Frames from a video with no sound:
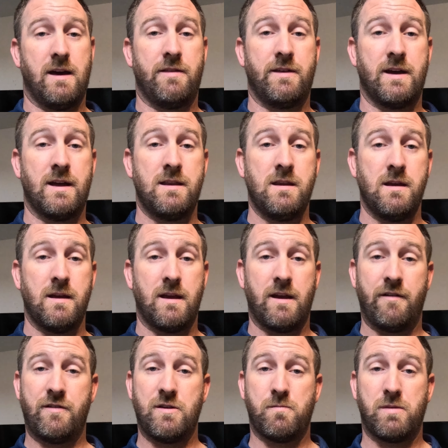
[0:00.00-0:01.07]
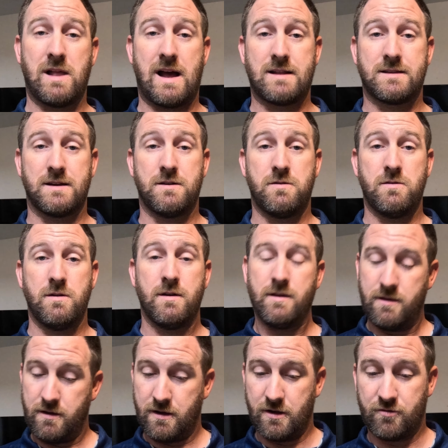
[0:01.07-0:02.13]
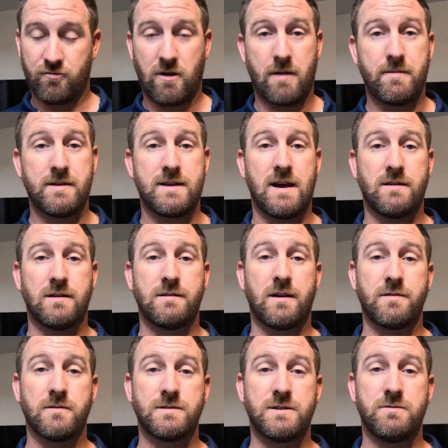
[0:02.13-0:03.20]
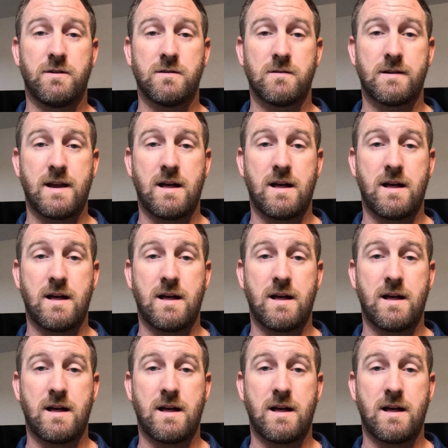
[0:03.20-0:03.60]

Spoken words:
And then if you plateau, you could drop it down another 200